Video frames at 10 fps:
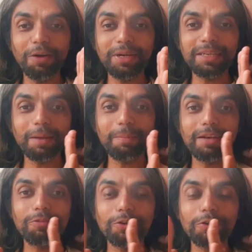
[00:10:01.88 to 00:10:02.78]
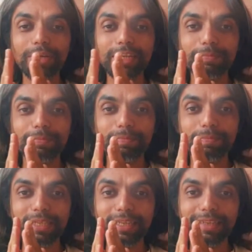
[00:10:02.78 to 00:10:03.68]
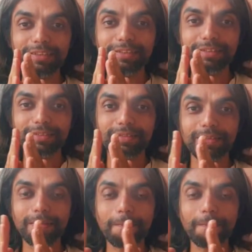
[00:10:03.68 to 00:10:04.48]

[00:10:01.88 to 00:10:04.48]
Write down in comment what do you experience.